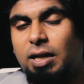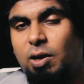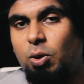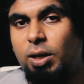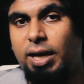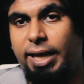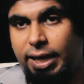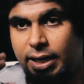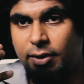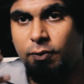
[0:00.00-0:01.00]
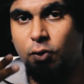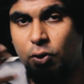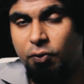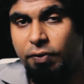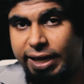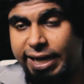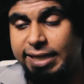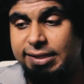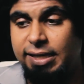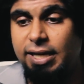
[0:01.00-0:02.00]
around like 4 to 5
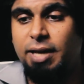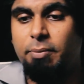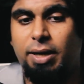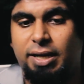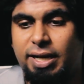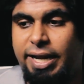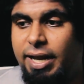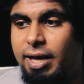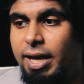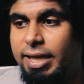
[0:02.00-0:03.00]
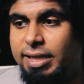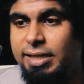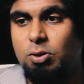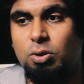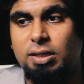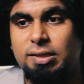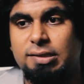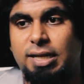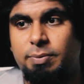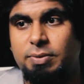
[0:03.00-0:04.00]
kg, but I think so
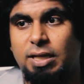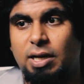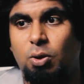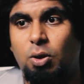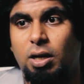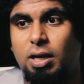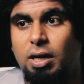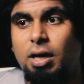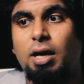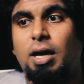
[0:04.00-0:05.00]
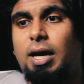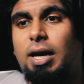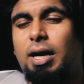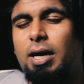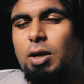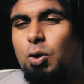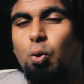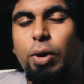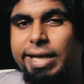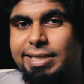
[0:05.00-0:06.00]
this comes around
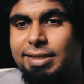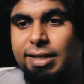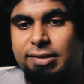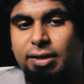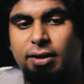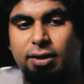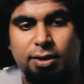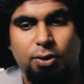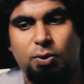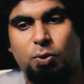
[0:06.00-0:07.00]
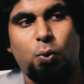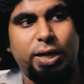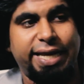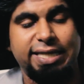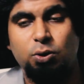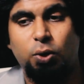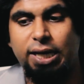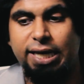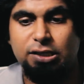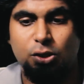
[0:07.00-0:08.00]
2 kg, that's it, 1 kg
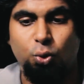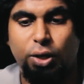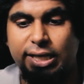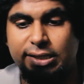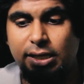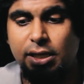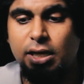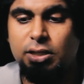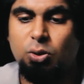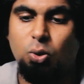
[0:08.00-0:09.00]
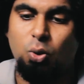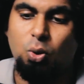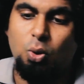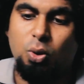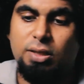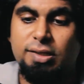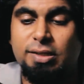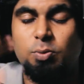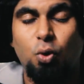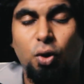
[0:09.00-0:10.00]
1 kg 2 kg. So this is